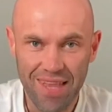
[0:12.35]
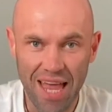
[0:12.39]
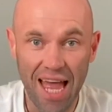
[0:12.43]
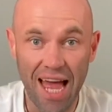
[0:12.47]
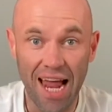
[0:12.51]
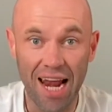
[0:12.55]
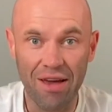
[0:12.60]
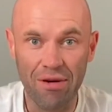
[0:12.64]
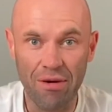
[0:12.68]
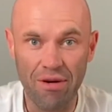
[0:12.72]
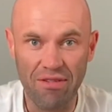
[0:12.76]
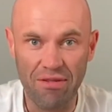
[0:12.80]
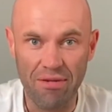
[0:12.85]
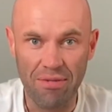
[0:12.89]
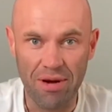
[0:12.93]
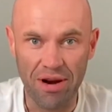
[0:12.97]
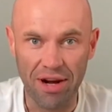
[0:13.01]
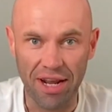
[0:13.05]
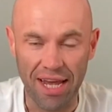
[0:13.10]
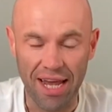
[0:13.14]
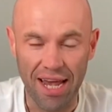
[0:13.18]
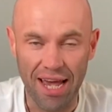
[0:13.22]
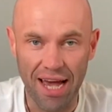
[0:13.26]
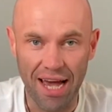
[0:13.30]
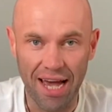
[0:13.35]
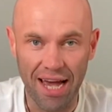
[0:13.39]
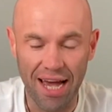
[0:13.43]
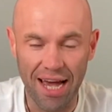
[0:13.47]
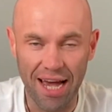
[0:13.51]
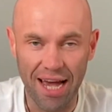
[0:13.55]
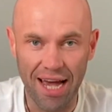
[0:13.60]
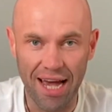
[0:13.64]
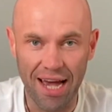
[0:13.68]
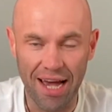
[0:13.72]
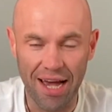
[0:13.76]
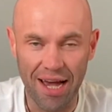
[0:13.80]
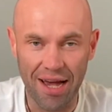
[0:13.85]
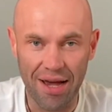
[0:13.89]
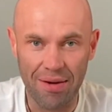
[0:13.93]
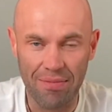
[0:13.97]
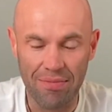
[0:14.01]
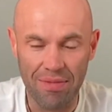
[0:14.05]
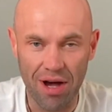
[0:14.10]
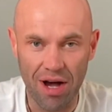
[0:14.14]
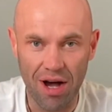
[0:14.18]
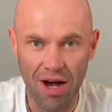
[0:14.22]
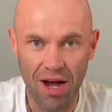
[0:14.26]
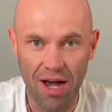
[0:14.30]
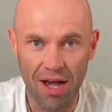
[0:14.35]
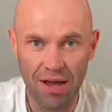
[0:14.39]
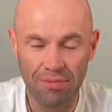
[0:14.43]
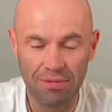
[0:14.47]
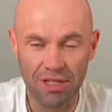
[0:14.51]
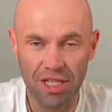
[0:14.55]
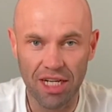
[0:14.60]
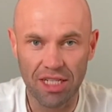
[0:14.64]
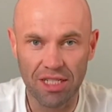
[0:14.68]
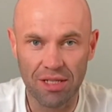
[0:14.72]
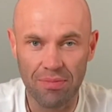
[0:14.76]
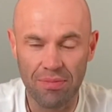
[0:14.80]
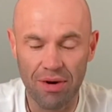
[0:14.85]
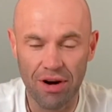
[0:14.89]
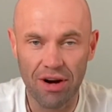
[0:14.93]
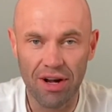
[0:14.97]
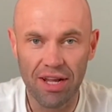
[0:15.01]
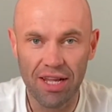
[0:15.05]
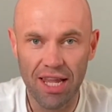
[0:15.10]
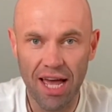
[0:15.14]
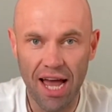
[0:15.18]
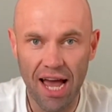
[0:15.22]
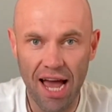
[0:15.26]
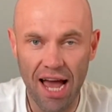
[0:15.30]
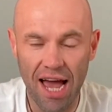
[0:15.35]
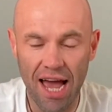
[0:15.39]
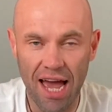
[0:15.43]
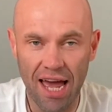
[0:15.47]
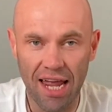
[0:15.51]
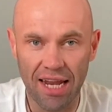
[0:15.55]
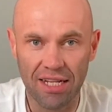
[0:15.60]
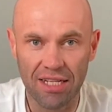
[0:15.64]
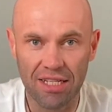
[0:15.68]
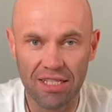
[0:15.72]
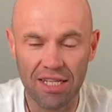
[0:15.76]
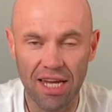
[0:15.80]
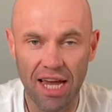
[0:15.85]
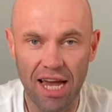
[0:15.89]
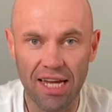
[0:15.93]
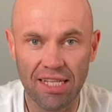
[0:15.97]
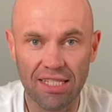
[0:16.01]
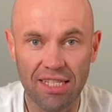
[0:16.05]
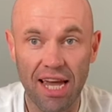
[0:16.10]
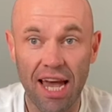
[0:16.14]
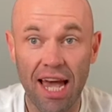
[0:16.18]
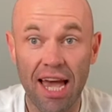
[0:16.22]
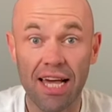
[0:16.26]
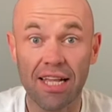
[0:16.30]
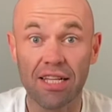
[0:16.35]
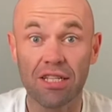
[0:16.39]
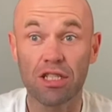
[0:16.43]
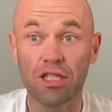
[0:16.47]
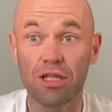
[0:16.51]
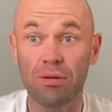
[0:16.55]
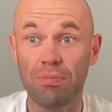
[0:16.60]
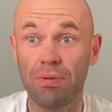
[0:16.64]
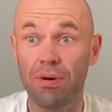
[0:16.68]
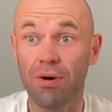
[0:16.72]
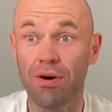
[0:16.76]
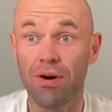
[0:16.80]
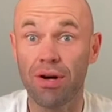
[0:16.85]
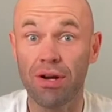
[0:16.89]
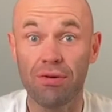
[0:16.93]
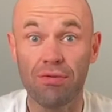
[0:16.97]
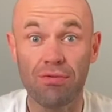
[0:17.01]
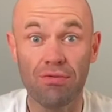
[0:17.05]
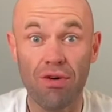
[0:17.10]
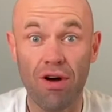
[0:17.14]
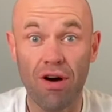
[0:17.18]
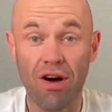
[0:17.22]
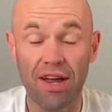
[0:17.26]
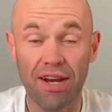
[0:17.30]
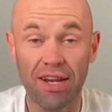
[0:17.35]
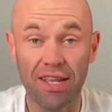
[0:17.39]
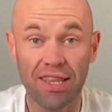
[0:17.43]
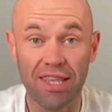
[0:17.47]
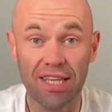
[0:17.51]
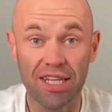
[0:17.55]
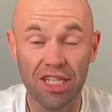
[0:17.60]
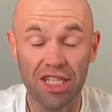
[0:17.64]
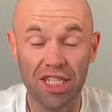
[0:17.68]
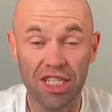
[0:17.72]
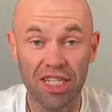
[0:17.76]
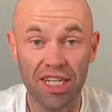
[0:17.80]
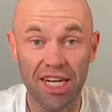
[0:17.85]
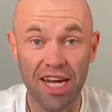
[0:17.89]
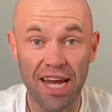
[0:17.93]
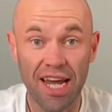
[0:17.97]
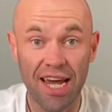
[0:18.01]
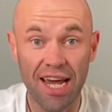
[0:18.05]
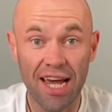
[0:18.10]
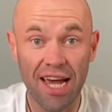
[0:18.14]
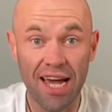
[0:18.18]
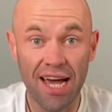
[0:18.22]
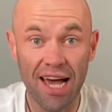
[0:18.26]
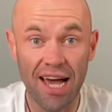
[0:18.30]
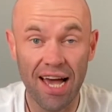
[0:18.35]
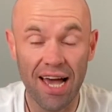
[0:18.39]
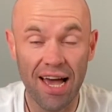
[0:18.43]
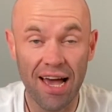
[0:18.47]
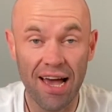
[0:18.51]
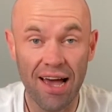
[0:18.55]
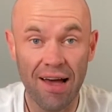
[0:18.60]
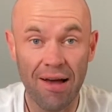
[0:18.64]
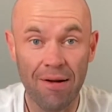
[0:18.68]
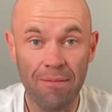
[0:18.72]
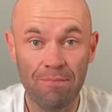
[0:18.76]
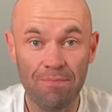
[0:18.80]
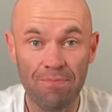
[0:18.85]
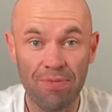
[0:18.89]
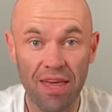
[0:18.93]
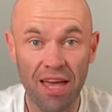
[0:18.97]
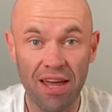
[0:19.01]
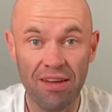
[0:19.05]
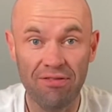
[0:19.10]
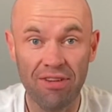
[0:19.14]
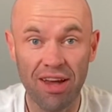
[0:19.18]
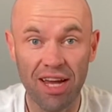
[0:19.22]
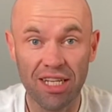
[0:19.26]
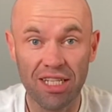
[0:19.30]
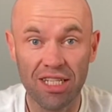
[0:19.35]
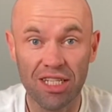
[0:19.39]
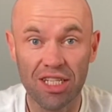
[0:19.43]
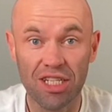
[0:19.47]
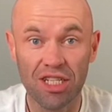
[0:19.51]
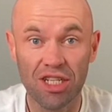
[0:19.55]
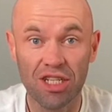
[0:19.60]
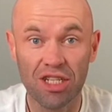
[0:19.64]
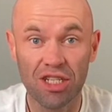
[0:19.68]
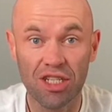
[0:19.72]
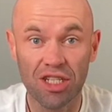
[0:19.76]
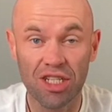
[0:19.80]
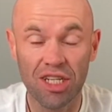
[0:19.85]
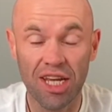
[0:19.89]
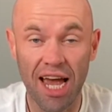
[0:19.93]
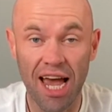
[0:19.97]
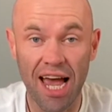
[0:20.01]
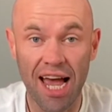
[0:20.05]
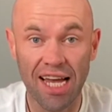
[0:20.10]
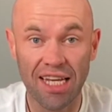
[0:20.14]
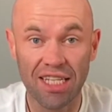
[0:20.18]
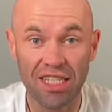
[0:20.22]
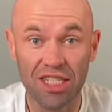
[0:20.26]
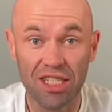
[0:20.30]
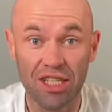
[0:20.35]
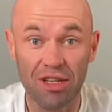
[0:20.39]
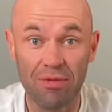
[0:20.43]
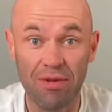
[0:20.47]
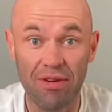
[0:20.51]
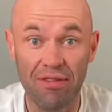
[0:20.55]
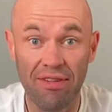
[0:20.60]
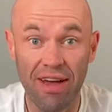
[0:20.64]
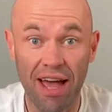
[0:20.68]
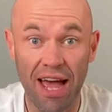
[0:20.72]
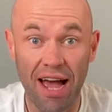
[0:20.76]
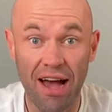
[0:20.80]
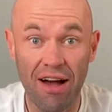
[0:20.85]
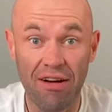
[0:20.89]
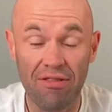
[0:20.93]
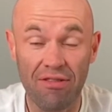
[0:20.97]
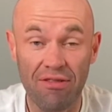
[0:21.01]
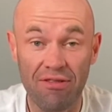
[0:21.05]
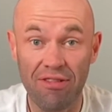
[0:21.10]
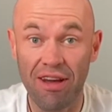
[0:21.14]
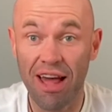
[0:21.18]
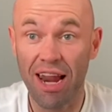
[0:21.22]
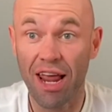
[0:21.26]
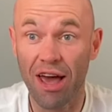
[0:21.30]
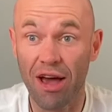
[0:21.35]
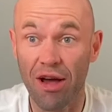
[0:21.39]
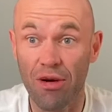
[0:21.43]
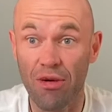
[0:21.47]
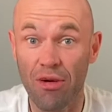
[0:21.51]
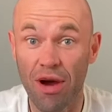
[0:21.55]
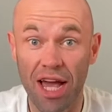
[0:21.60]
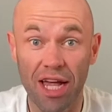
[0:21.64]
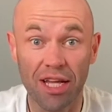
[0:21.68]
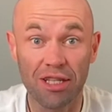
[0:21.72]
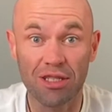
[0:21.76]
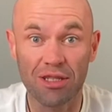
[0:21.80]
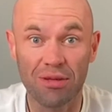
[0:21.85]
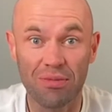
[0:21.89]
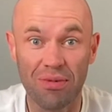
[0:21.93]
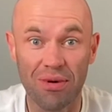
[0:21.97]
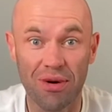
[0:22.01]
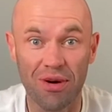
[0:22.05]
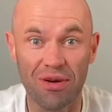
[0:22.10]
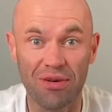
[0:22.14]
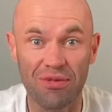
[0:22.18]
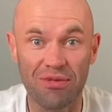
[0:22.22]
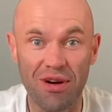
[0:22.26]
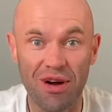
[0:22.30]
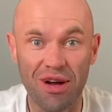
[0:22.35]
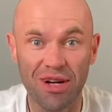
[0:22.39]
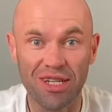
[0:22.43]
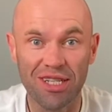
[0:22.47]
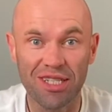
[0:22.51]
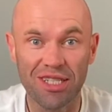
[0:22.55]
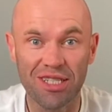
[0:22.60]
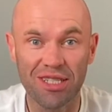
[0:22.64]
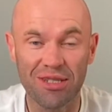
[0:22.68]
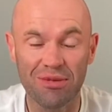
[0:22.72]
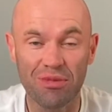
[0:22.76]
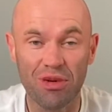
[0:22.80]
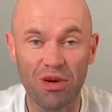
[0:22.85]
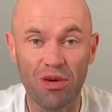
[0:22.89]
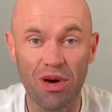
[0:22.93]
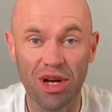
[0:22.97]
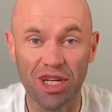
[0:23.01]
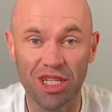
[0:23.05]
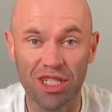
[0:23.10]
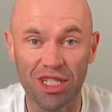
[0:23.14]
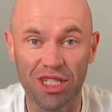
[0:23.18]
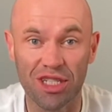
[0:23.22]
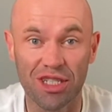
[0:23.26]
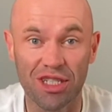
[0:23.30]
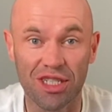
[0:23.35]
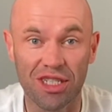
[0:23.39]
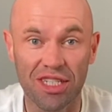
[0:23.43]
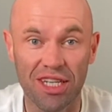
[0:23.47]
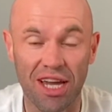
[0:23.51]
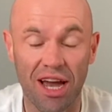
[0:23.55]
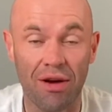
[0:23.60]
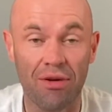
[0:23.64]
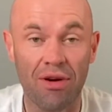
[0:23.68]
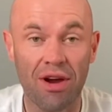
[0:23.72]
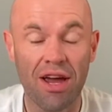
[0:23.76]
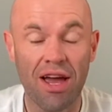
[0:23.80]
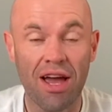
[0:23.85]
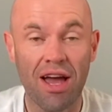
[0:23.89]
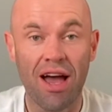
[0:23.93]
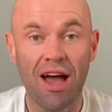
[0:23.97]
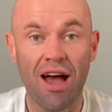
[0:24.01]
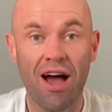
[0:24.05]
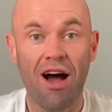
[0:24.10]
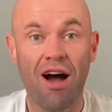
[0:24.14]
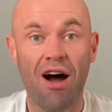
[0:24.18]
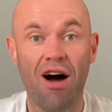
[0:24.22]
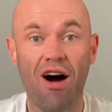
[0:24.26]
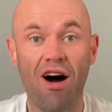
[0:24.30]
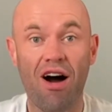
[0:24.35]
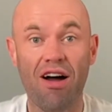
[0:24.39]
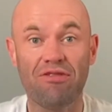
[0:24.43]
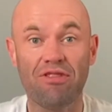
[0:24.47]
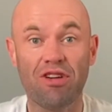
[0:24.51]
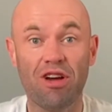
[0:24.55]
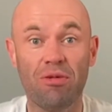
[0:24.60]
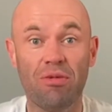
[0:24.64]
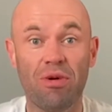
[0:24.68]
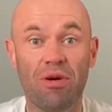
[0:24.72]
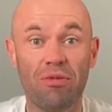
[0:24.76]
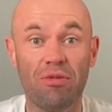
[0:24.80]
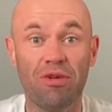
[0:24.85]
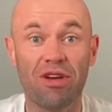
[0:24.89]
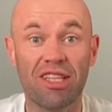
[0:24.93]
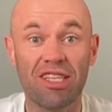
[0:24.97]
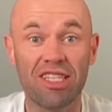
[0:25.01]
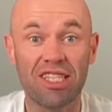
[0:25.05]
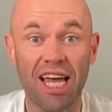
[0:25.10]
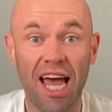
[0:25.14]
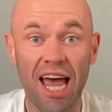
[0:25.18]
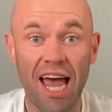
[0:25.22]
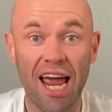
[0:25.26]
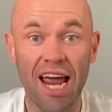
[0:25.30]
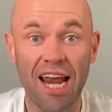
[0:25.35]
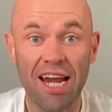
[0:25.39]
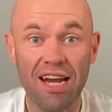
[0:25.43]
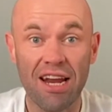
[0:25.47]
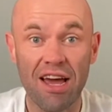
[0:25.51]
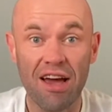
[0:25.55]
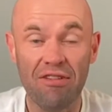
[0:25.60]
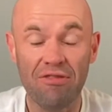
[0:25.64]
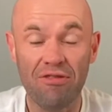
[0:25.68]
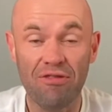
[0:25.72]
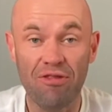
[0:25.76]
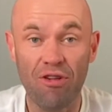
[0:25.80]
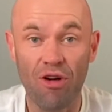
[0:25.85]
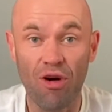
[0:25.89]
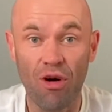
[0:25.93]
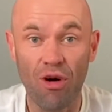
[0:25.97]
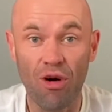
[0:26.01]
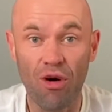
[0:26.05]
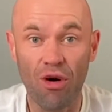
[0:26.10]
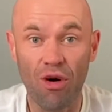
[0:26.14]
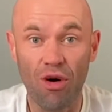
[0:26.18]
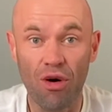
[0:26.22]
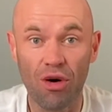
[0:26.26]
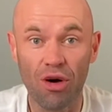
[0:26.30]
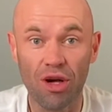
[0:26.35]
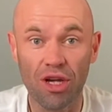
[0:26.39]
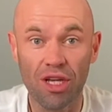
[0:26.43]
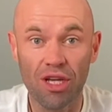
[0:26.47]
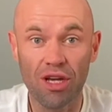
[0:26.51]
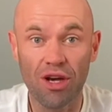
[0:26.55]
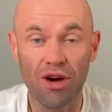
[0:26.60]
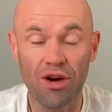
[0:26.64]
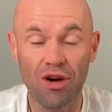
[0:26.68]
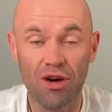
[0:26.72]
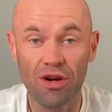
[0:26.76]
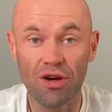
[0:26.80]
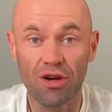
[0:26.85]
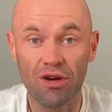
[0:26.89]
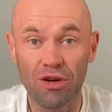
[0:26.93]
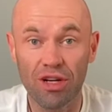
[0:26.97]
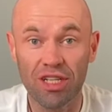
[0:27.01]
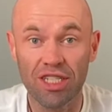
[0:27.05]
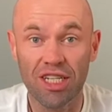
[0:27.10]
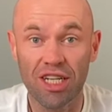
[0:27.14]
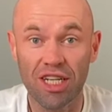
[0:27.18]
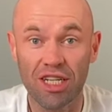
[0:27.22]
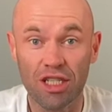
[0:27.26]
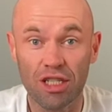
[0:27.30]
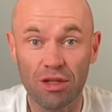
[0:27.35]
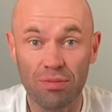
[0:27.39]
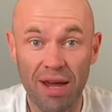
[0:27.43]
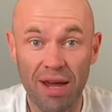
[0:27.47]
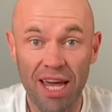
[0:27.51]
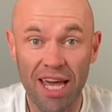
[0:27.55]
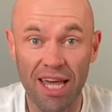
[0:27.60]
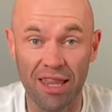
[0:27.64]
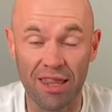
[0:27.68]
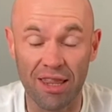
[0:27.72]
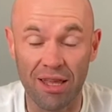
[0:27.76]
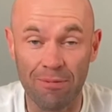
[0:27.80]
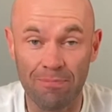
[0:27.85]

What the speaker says: Hello everybody, I'm Jason Burrill, and as a health supported rider this year, they've asked us to ask some of our fellow health supported riders some questions. So I've come up with 10 for young Christian Smith.